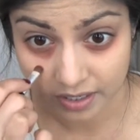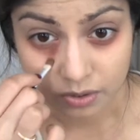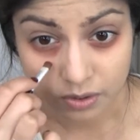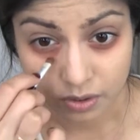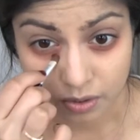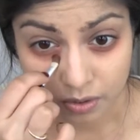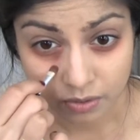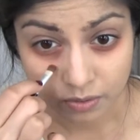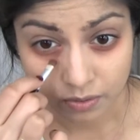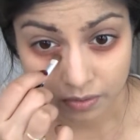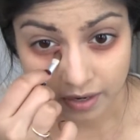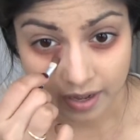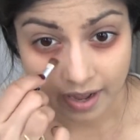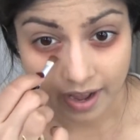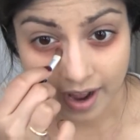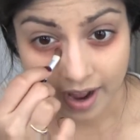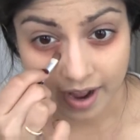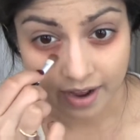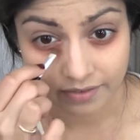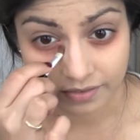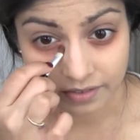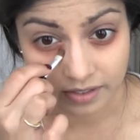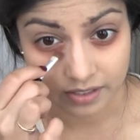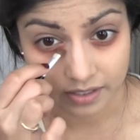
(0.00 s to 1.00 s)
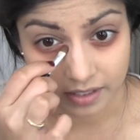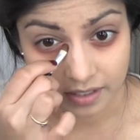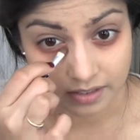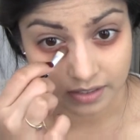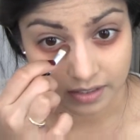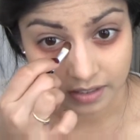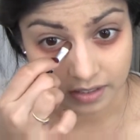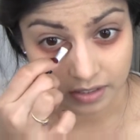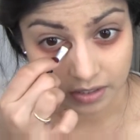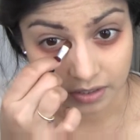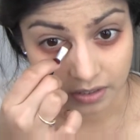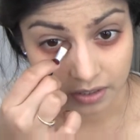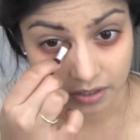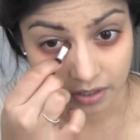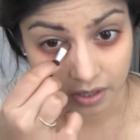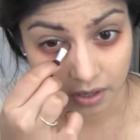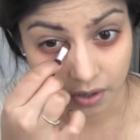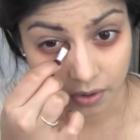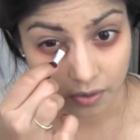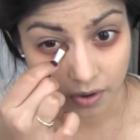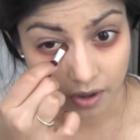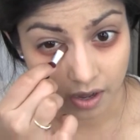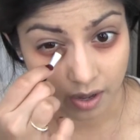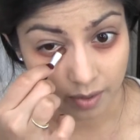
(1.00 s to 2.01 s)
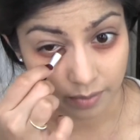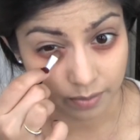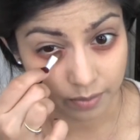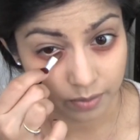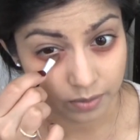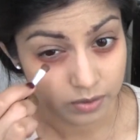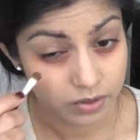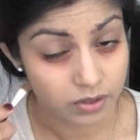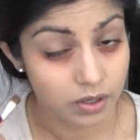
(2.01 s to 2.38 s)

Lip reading: So you don't have to necessarily go up